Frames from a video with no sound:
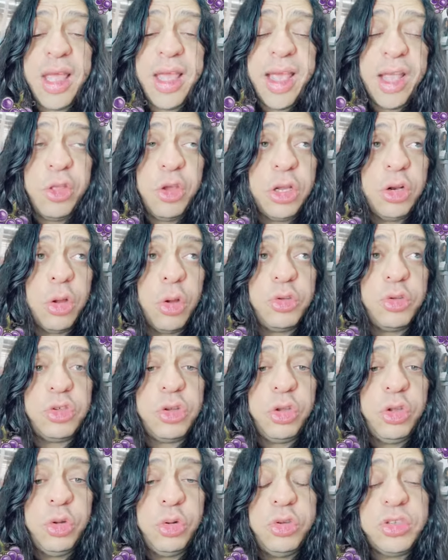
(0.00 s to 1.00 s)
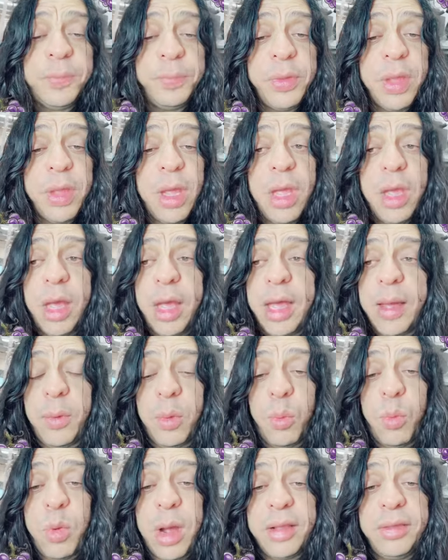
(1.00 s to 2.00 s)
And you can also use
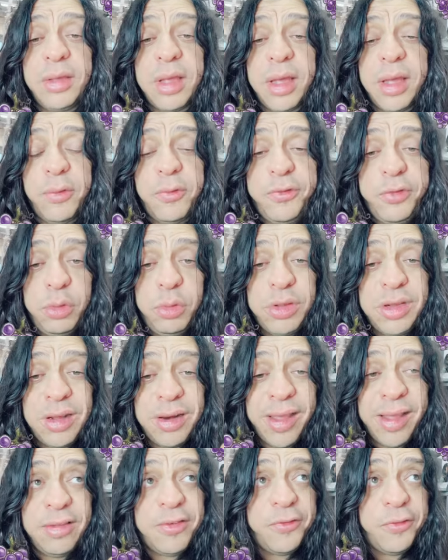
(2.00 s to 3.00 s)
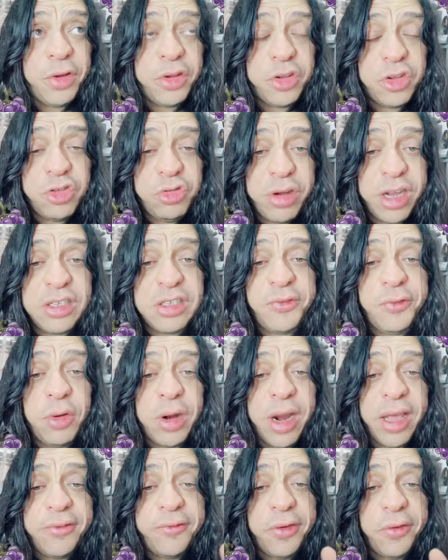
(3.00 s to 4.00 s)
one fruit cleanse for a stretch for
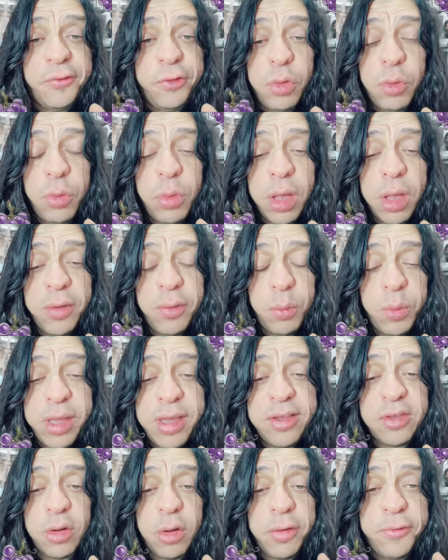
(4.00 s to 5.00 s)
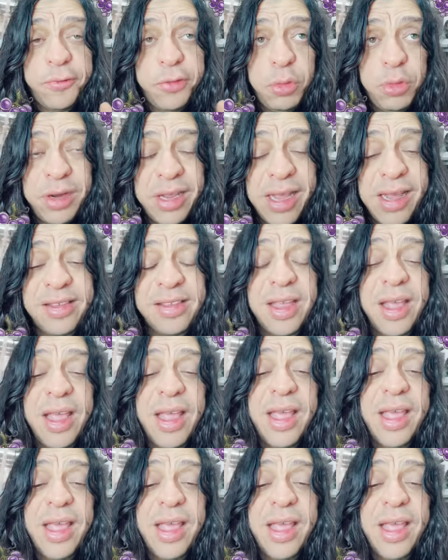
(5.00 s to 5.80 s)
like for a few weeks or a few days,